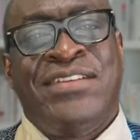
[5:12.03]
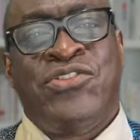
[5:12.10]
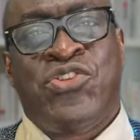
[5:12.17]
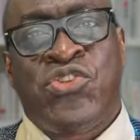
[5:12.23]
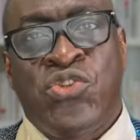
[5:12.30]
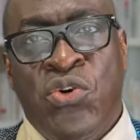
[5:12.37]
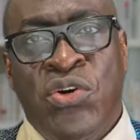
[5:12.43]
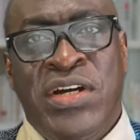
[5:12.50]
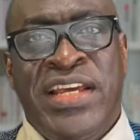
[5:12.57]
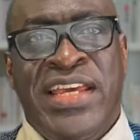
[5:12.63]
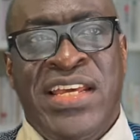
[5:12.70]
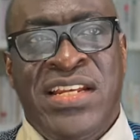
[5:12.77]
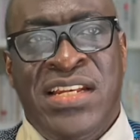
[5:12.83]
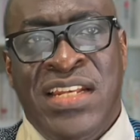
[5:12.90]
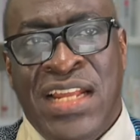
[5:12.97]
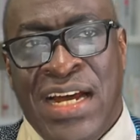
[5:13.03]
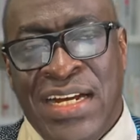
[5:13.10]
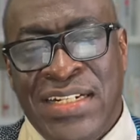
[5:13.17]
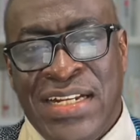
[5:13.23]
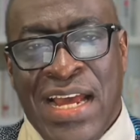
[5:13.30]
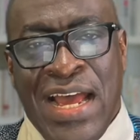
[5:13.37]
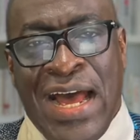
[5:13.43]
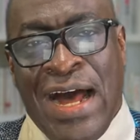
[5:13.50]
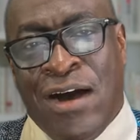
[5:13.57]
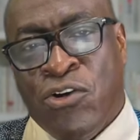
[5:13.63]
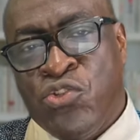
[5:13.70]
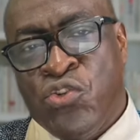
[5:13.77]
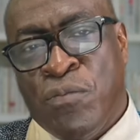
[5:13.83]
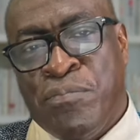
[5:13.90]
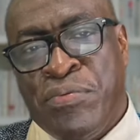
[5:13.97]
and so he learned
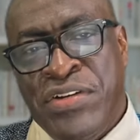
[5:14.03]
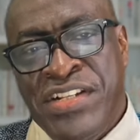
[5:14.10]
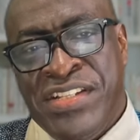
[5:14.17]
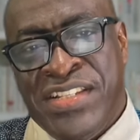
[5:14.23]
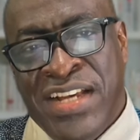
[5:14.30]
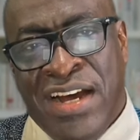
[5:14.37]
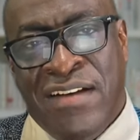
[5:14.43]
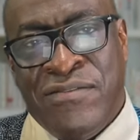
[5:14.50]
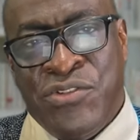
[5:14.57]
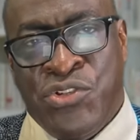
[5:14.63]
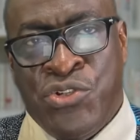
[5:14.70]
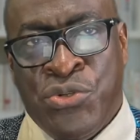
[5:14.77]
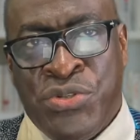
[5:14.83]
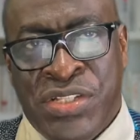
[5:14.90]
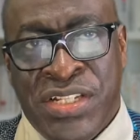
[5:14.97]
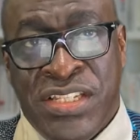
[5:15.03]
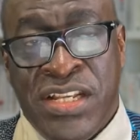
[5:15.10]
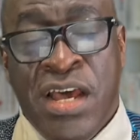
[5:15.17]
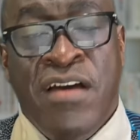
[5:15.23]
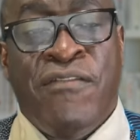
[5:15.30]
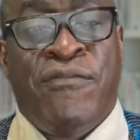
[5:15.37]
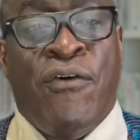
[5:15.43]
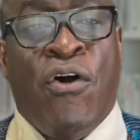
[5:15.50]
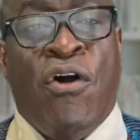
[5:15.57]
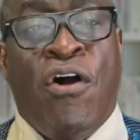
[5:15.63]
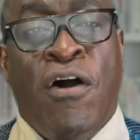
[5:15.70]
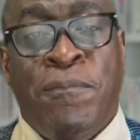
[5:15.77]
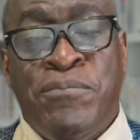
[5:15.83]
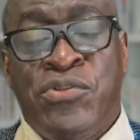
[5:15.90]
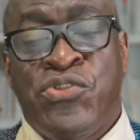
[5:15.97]
how to preserve juices
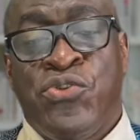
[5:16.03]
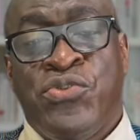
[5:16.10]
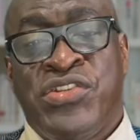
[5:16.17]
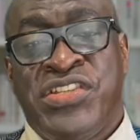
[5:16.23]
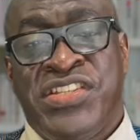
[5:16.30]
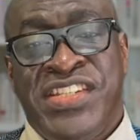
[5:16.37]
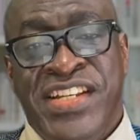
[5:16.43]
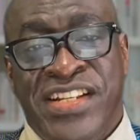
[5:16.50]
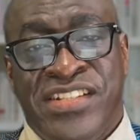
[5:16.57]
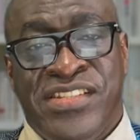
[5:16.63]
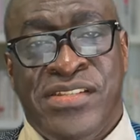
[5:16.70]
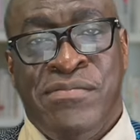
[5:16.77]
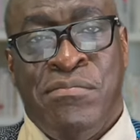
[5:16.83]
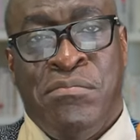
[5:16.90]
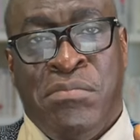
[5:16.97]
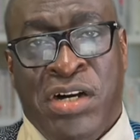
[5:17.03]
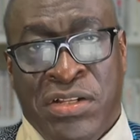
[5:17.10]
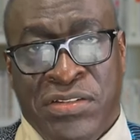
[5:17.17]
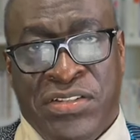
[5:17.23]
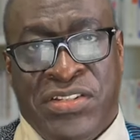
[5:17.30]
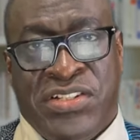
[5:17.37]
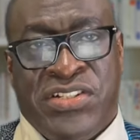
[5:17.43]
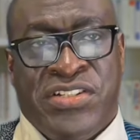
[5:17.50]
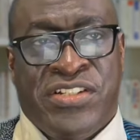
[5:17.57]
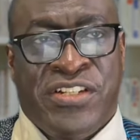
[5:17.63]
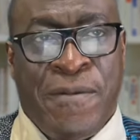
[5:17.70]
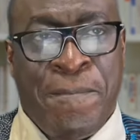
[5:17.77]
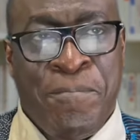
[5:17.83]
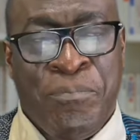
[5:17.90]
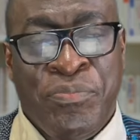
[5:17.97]
for up to 6
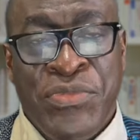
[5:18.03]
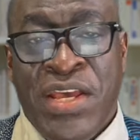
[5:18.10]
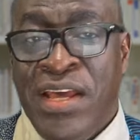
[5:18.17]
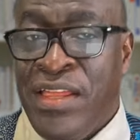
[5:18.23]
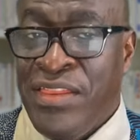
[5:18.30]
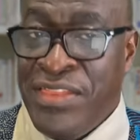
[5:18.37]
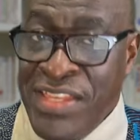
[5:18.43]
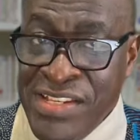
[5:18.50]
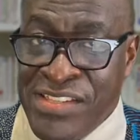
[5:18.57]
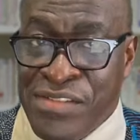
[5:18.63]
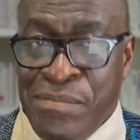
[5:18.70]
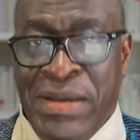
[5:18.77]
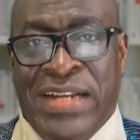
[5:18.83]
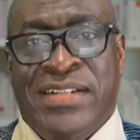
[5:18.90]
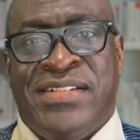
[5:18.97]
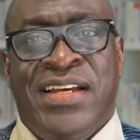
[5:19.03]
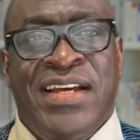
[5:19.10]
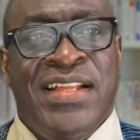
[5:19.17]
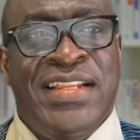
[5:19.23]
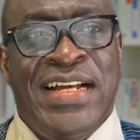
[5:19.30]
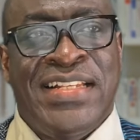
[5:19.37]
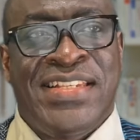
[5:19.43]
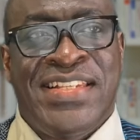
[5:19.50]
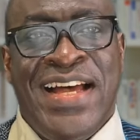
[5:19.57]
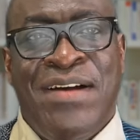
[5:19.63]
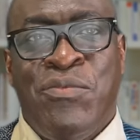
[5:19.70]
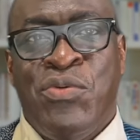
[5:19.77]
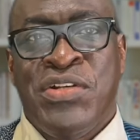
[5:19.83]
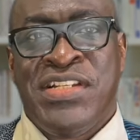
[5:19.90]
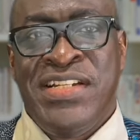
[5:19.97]
months. This meant that
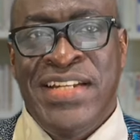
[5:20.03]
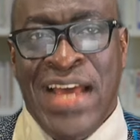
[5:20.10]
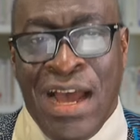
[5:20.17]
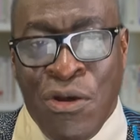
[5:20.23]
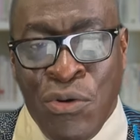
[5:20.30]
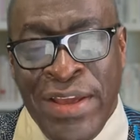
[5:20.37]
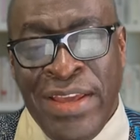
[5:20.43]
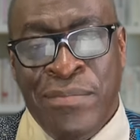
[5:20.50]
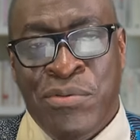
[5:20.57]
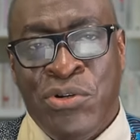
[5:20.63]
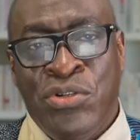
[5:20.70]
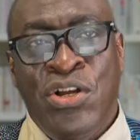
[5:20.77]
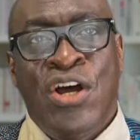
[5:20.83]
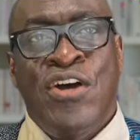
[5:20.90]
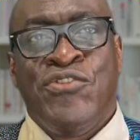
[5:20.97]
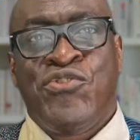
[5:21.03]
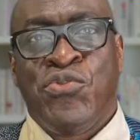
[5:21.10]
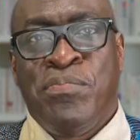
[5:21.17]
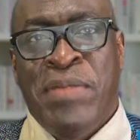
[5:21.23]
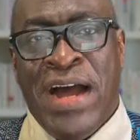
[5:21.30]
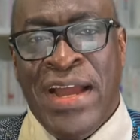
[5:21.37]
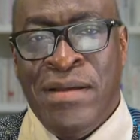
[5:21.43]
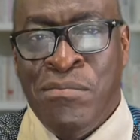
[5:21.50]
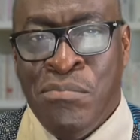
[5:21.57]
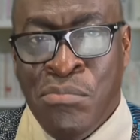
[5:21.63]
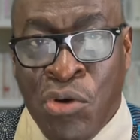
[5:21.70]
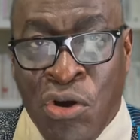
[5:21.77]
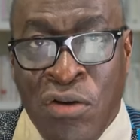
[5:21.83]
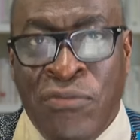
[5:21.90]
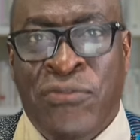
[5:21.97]
Sam was now able to buy
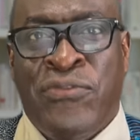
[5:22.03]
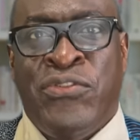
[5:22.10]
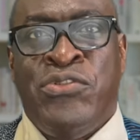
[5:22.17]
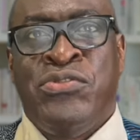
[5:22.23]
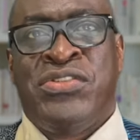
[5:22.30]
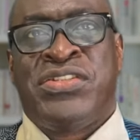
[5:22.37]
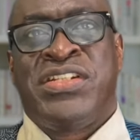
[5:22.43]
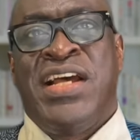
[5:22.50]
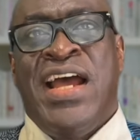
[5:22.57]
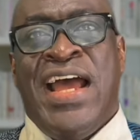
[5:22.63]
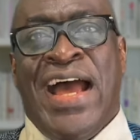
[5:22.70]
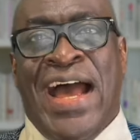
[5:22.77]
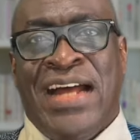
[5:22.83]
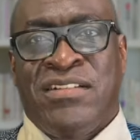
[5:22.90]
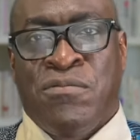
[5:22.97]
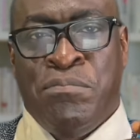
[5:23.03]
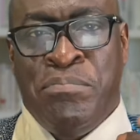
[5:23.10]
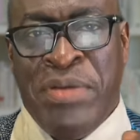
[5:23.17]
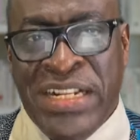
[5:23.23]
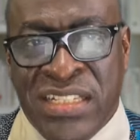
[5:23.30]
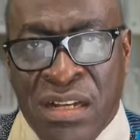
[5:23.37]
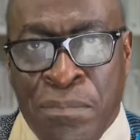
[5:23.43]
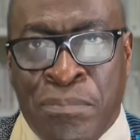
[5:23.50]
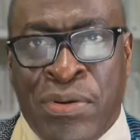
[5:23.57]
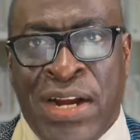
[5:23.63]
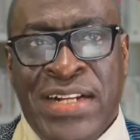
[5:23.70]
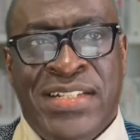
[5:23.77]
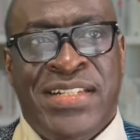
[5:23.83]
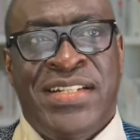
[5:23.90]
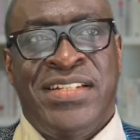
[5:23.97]
more fruits at better
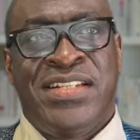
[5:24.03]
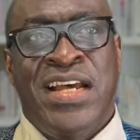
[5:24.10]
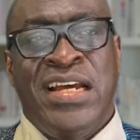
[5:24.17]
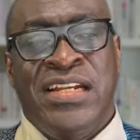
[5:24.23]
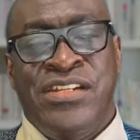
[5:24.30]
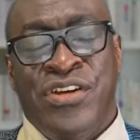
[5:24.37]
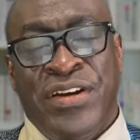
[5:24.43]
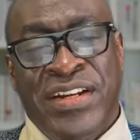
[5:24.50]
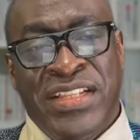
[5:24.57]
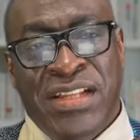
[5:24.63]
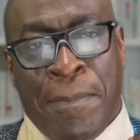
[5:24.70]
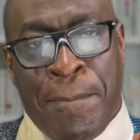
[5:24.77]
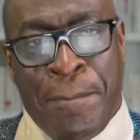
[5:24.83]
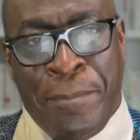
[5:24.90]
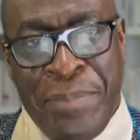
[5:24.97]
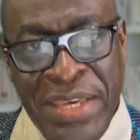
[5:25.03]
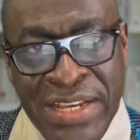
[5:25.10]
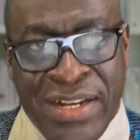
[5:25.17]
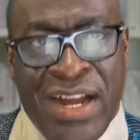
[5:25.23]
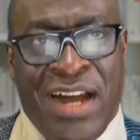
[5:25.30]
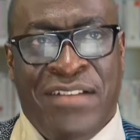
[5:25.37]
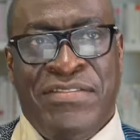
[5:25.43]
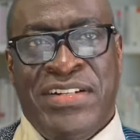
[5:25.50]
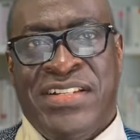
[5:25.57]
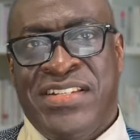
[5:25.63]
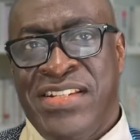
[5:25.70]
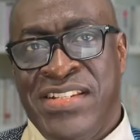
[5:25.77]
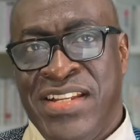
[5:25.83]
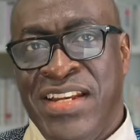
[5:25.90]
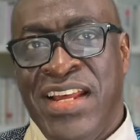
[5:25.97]
prices during the peak
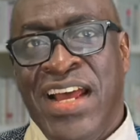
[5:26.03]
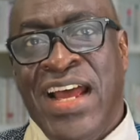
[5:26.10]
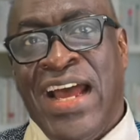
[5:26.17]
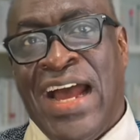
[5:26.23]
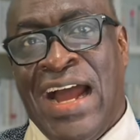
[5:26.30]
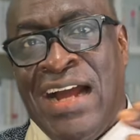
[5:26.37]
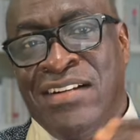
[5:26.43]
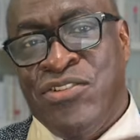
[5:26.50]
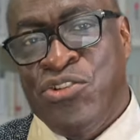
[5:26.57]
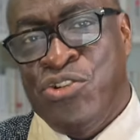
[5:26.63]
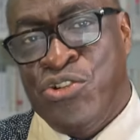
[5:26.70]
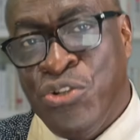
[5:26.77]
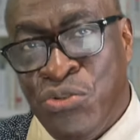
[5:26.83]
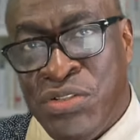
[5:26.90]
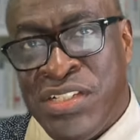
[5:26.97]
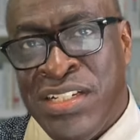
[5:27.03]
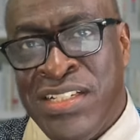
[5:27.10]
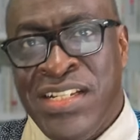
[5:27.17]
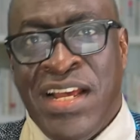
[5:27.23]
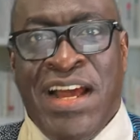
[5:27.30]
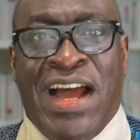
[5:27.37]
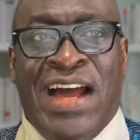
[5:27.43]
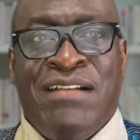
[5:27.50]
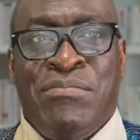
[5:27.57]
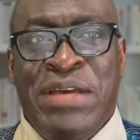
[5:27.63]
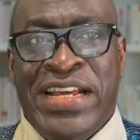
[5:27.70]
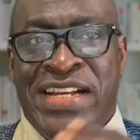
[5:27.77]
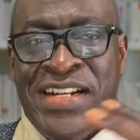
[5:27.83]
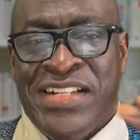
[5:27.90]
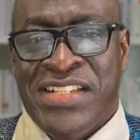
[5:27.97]
harvest season and juice it and
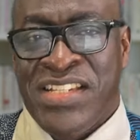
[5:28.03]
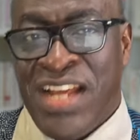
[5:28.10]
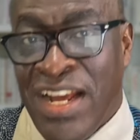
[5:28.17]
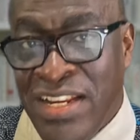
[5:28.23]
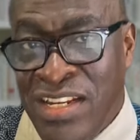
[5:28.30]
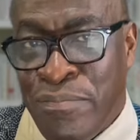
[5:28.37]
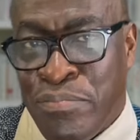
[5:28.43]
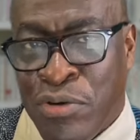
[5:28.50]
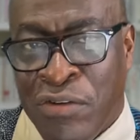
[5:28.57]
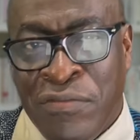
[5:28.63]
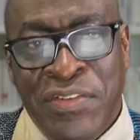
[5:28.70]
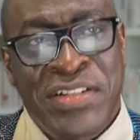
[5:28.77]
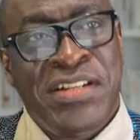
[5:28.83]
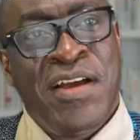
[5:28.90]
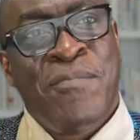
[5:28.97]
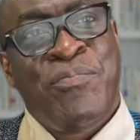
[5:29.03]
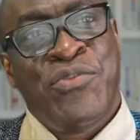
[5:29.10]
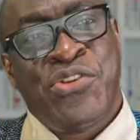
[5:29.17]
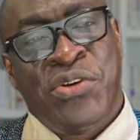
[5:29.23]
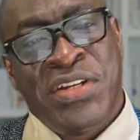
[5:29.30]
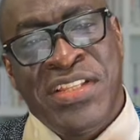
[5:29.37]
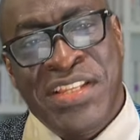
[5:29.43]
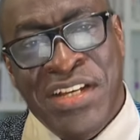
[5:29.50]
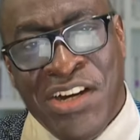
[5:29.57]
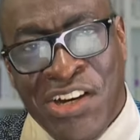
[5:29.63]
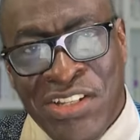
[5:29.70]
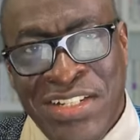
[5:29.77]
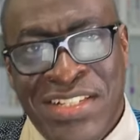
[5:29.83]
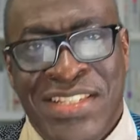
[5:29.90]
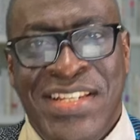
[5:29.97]
make a tidy profit during
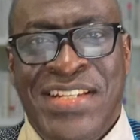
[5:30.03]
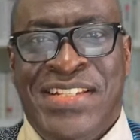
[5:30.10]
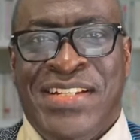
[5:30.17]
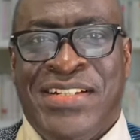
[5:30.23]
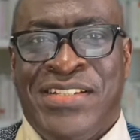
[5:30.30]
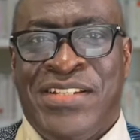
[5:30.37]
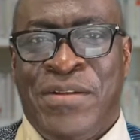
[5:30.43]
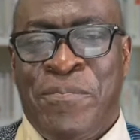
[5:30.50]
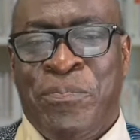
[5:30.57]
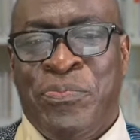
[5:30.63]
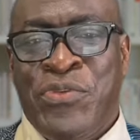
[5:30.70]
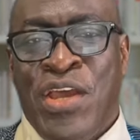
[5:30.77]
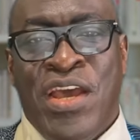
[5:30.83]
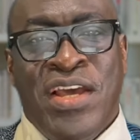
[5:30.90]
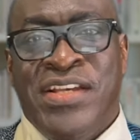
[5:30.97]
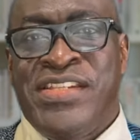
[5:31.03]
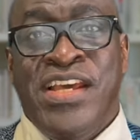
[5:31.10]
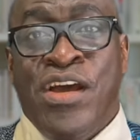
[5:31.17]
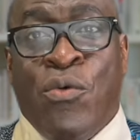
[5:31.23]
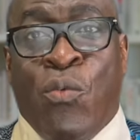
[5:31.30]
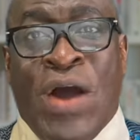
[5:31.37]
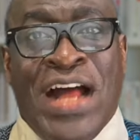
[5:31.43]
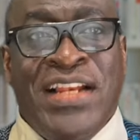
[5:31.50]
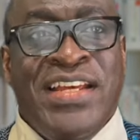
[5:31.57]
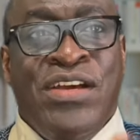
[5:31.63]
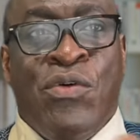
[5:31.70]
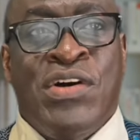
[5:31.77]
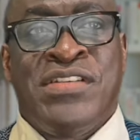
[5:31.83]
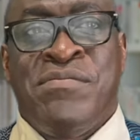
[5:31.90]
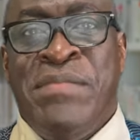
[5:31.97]
the other seasons. See, while
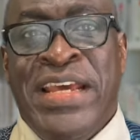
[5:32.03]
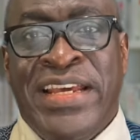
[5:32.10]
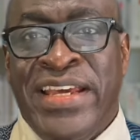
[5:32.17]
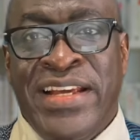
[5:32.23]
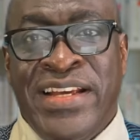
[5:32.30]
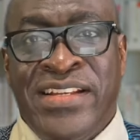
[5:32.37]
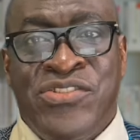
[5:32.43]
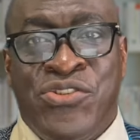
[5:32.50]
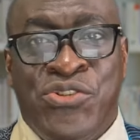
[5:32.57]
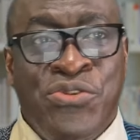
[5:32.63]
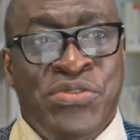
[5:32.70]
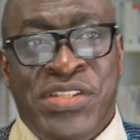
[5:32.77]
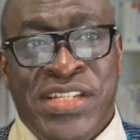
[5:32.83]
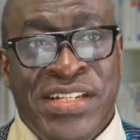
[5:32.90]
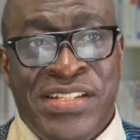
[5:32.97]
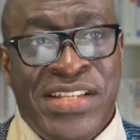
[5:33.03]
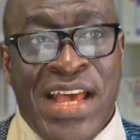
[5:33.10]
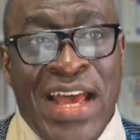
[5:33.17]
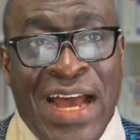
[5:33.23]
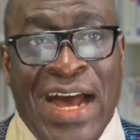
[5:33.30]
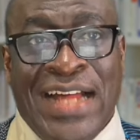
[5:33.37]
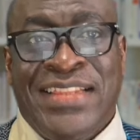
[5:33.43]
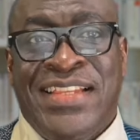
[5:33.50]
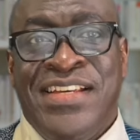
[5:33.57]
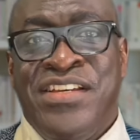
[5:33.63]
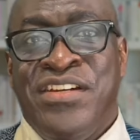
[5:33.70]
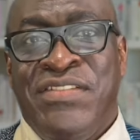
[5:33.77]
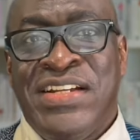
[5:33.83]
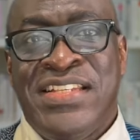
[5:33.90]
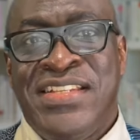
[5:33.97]
he was making his juices at the
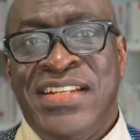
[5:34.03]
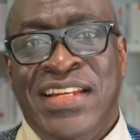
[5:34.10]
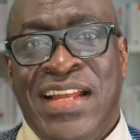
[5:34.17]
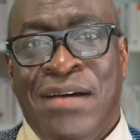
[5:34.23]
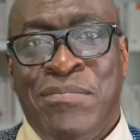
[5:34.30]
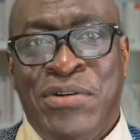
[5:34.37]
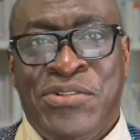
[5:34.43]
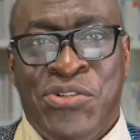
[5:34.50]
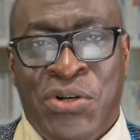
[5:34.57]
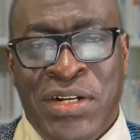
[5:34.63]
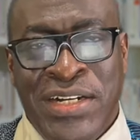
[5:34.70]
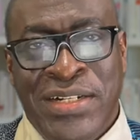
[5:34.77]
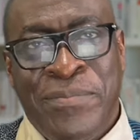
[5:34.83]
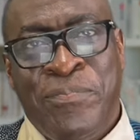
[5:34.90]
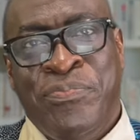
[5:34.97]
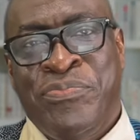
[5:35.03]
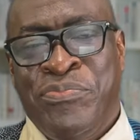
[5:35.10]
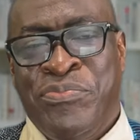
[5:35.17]
university laboratory,